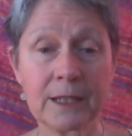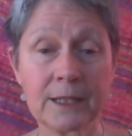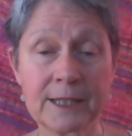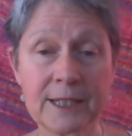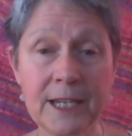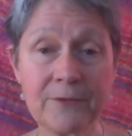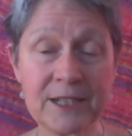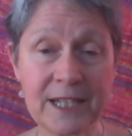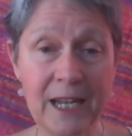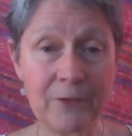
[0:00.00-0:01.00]
Steve and
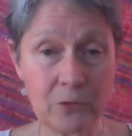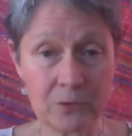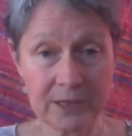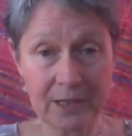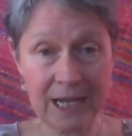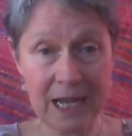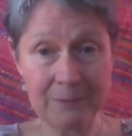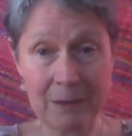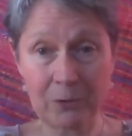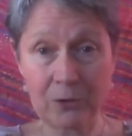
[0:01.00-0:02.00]
David also came
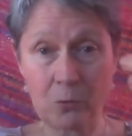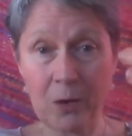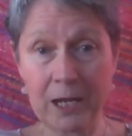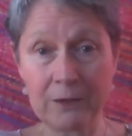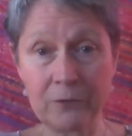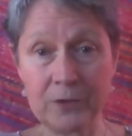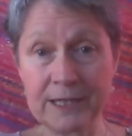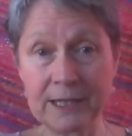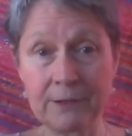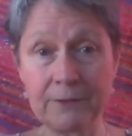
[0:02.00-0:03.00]
up with a way of
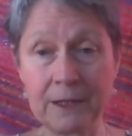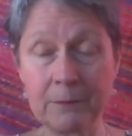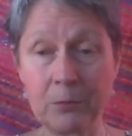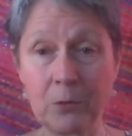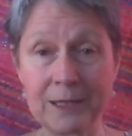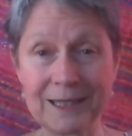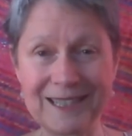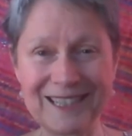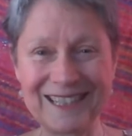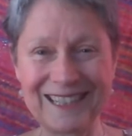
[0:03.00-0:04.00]
using the finger
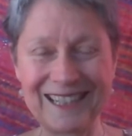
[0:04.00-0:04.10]
points